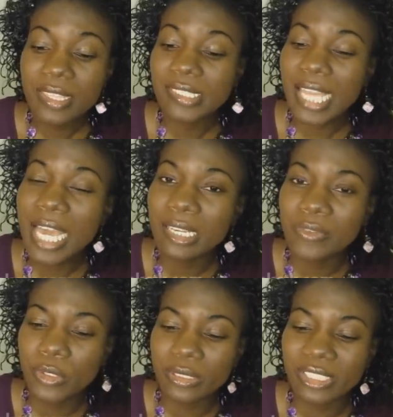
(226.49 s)
This hand
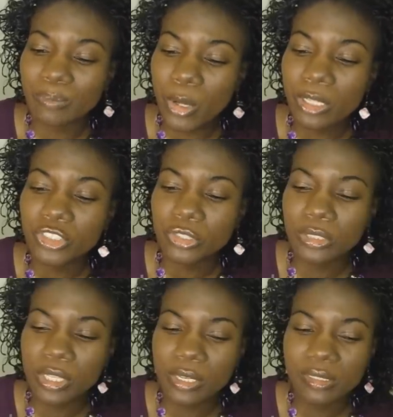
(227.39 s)
of yours spoils
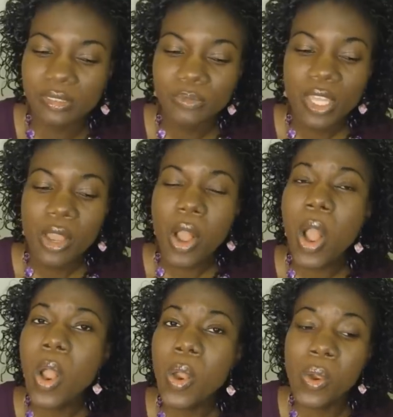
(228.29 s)
your nose.
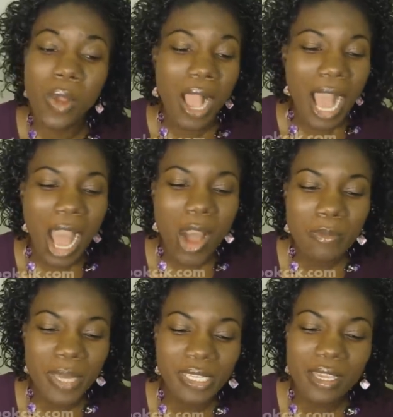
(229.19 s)
Oh,
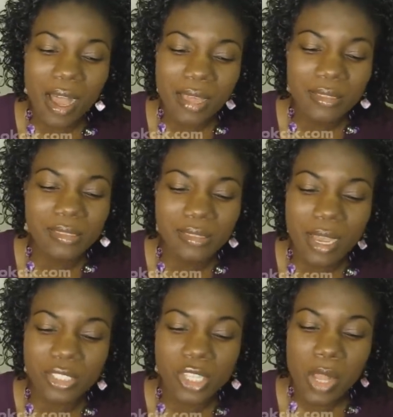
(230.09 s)
how many other
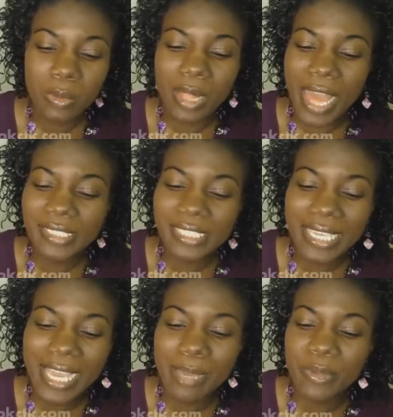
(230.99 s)
such will
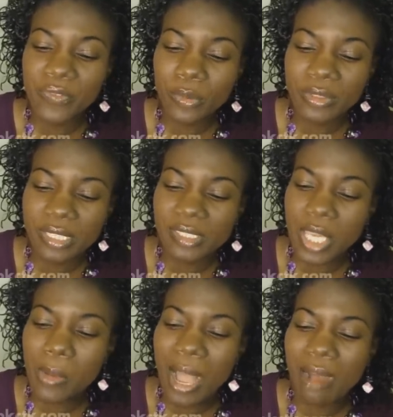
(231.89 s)
enter here before this
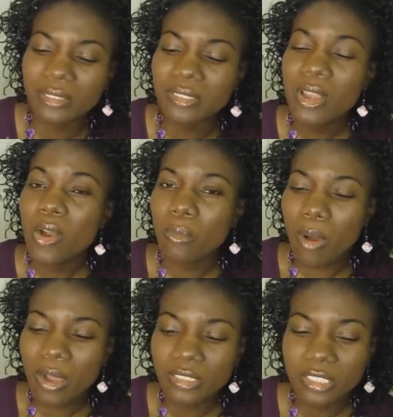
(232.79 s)
go out?
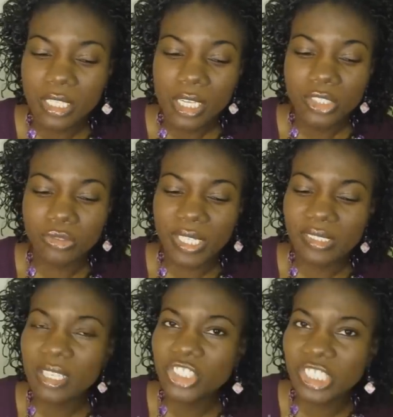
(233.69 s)
What?
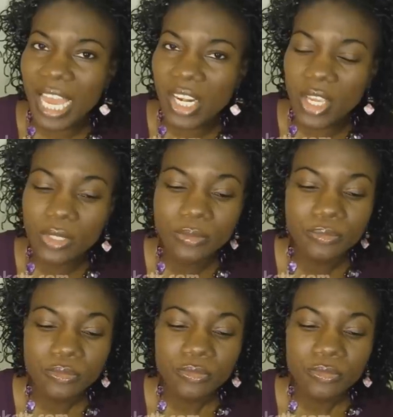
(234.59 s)
Drink so shallow?